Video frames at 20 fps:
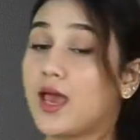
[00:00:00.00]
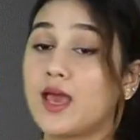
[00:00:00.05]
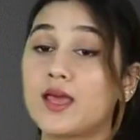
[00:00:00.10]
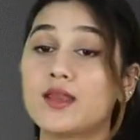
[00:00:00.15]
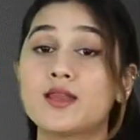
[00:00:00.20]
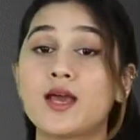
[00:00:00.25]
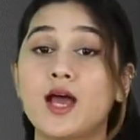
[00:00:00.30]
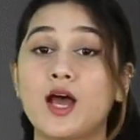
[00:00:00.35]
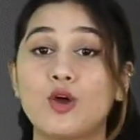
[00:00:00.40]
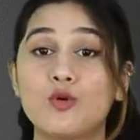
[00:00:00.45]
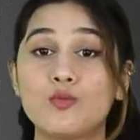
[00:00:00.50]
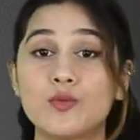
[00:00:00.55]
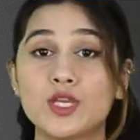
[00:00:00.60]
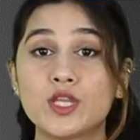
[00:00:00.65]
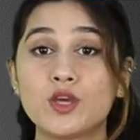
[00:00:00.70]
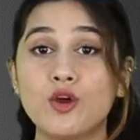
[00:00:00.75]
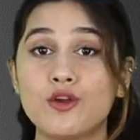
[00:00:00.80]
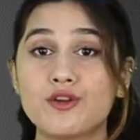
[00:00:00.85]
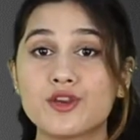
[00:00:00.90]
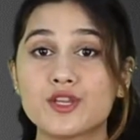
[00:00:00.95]
And how
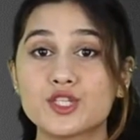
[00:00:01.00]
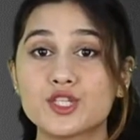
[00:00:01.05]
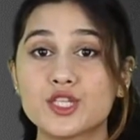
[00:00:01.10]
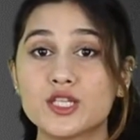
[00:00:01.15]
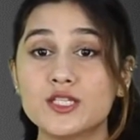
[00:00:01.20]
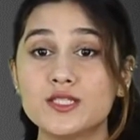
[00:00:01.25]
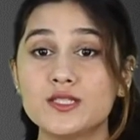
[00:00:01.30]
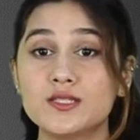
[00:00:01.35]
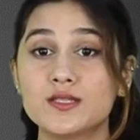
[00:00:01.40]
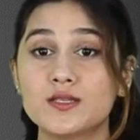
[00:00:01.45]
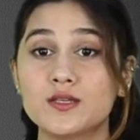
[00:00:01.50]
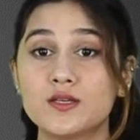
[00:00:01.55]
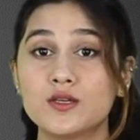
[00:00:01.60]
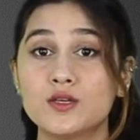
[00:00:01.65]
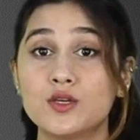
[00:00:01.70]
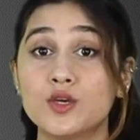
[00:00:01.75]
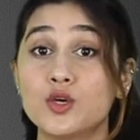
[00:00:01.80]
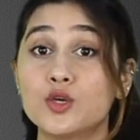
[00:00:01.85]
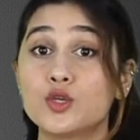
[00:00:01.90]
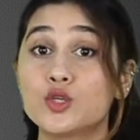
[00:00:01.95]
many oranges?
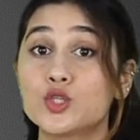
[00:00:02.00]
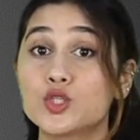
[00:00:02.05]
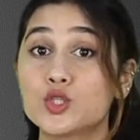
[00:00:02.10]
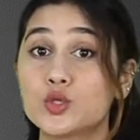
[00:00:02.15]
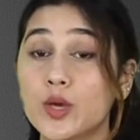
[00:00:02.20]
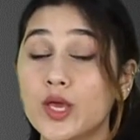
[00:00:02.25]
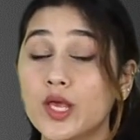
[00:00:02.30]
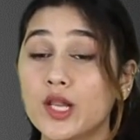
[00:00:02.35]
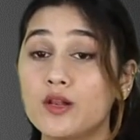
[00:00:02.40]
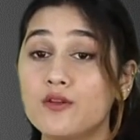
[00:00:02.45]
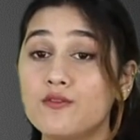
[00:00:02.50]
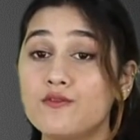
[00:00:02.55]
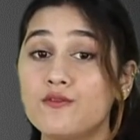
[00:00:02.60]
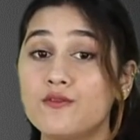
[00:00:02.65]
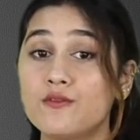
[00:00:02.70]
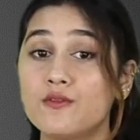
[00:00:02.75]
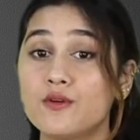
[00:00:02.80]
12.